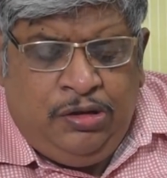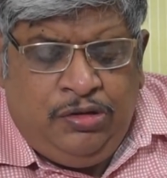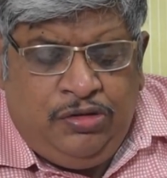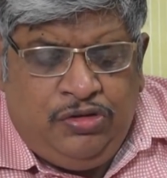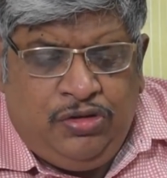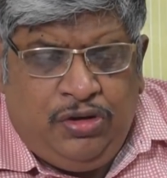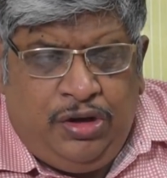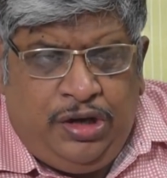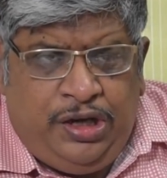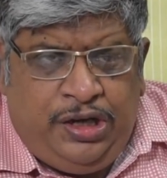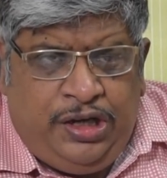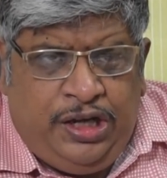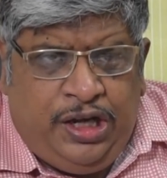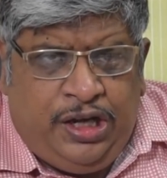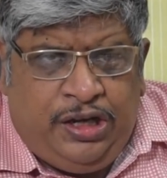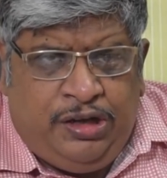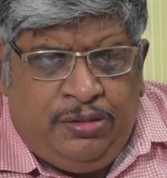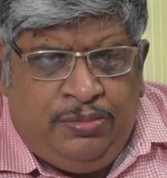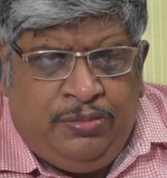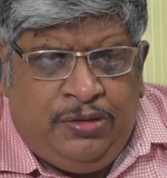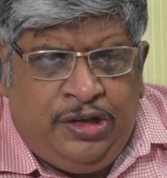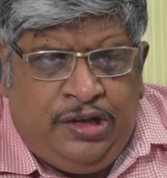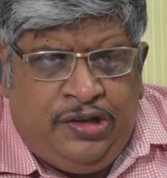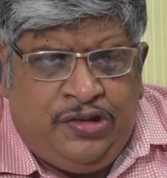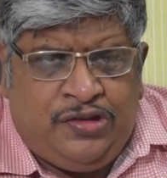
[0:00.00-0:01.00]
So India
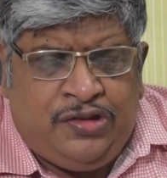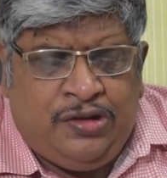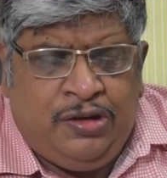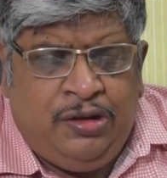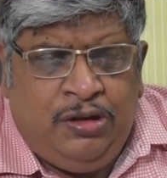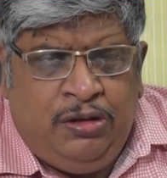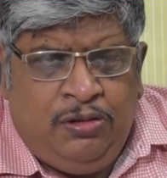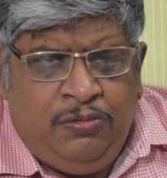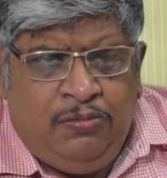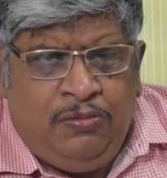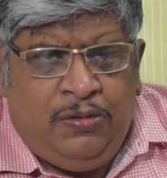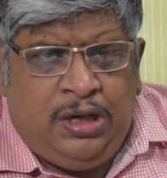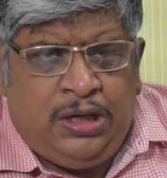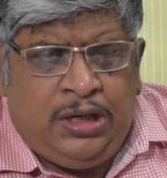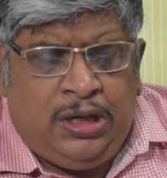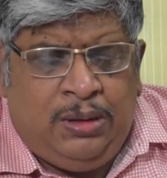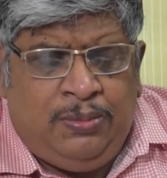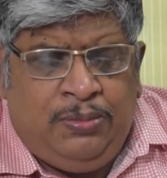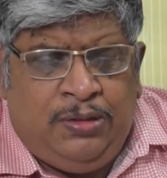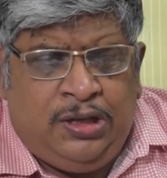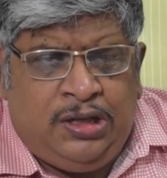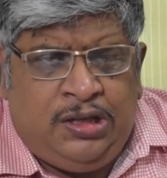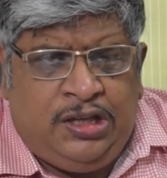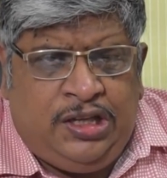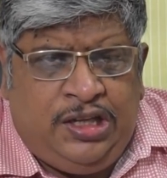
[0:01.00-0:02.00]
remains one
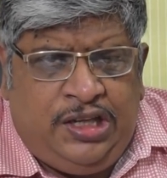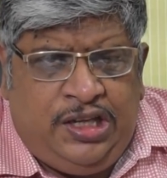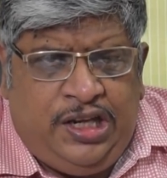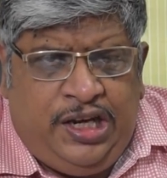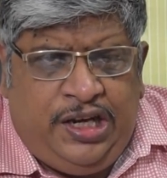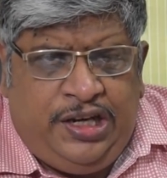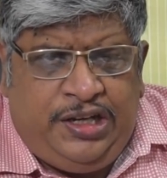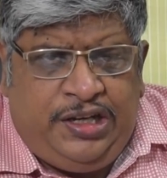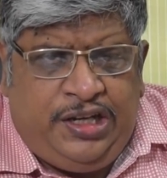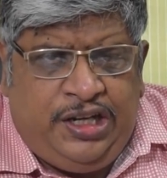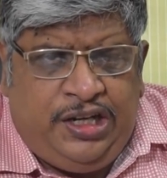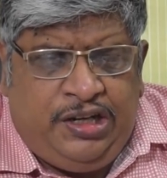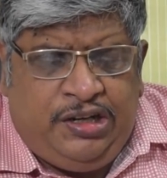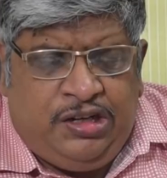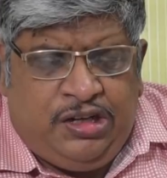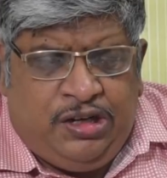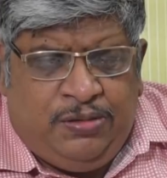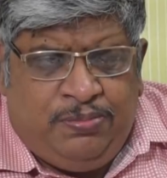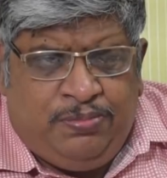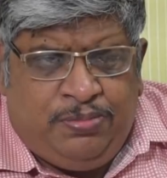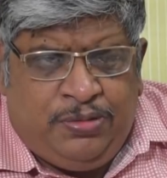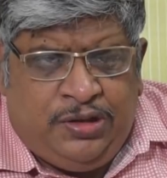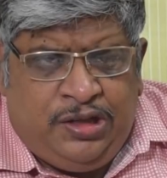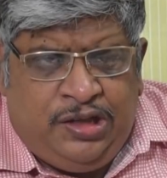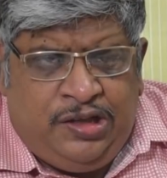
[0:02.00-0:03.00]
among the 18
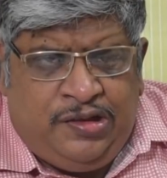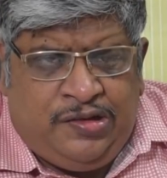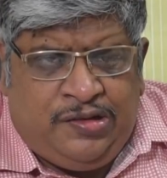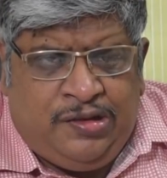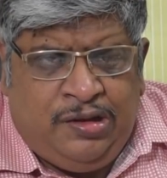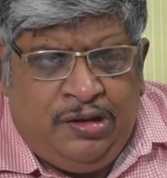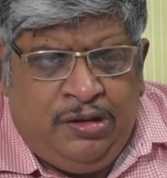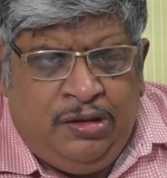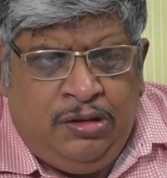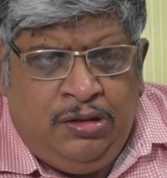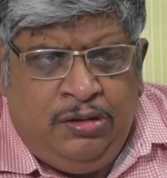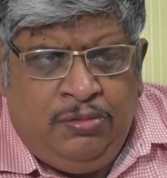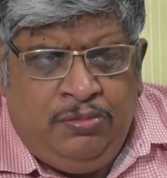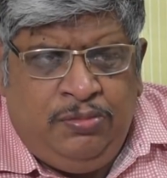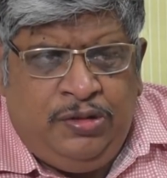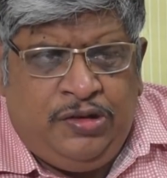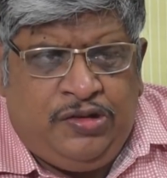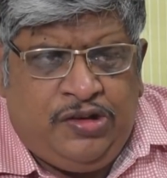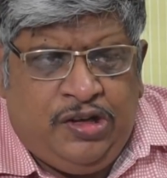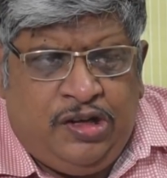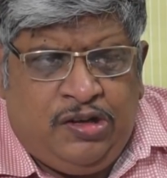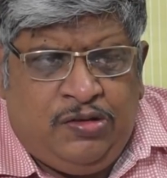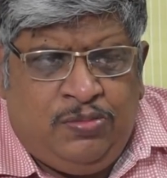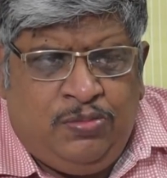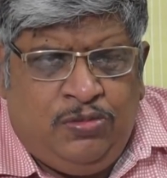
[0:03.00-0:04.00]
companies
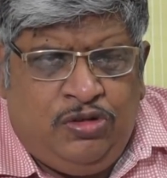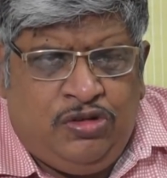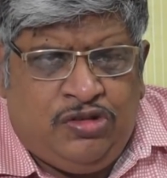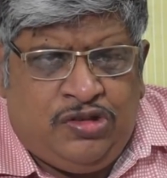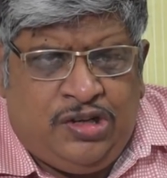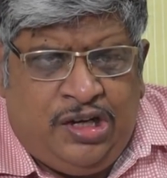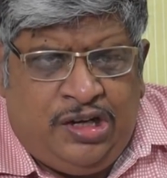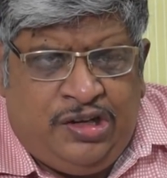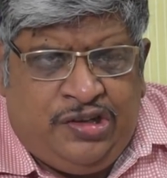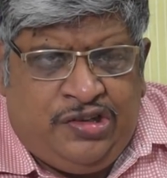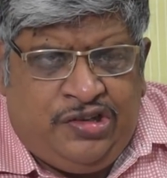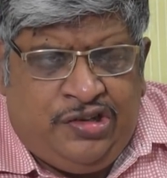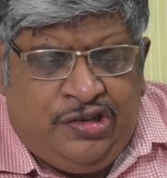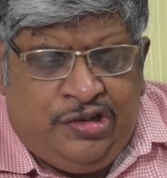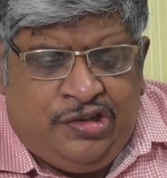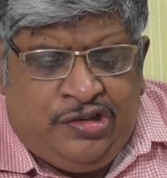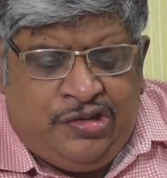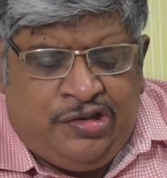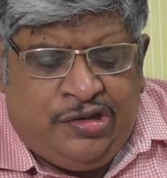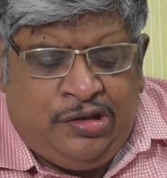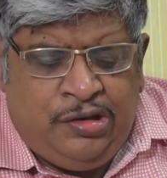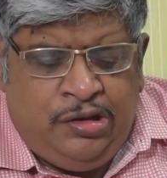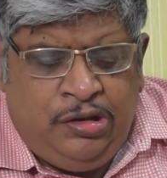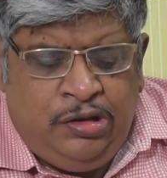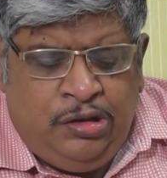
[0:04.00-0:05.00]
which are most
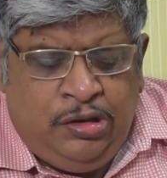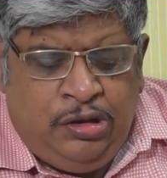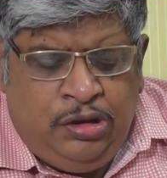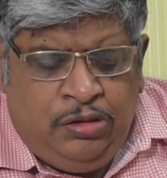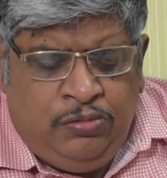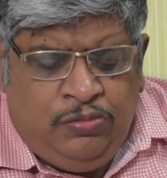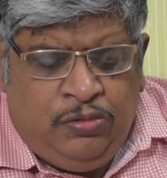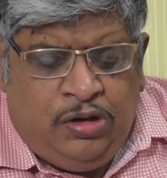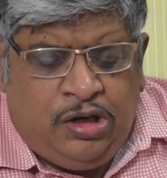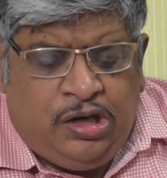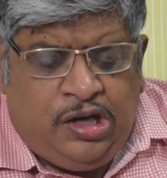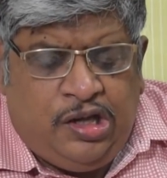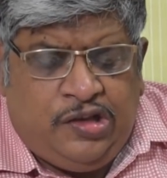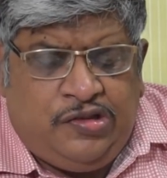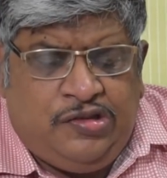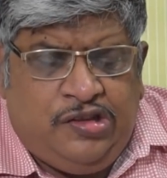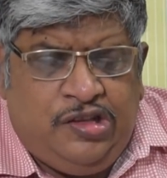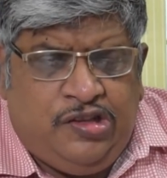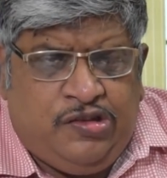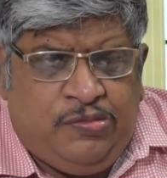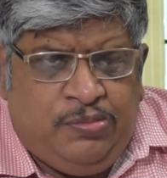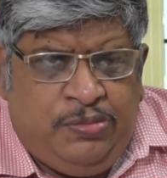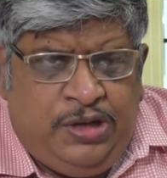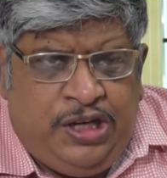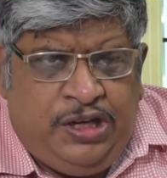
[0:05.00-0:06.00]
anxious. What does
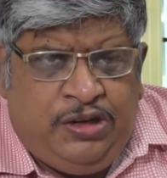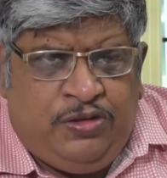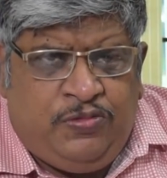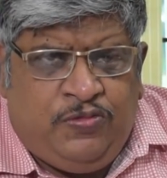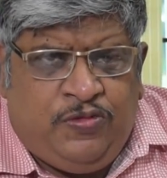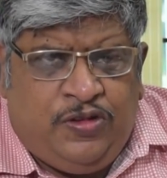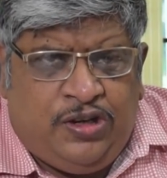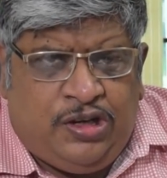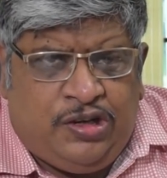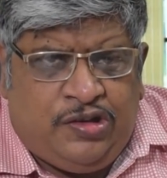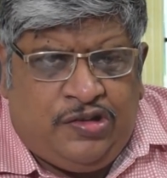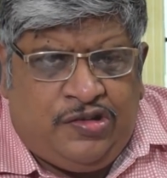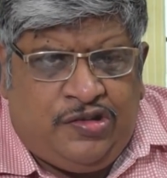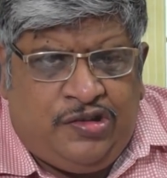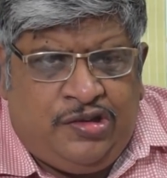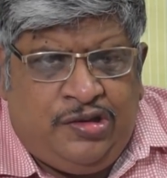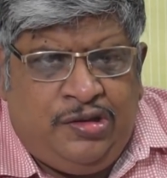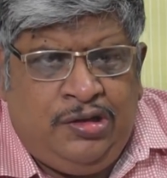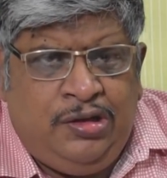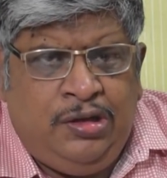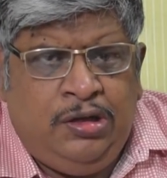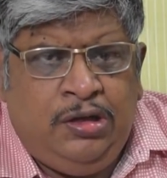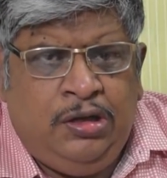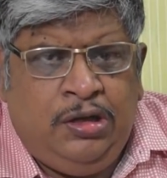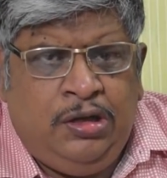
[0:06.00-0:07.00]
this mean for us?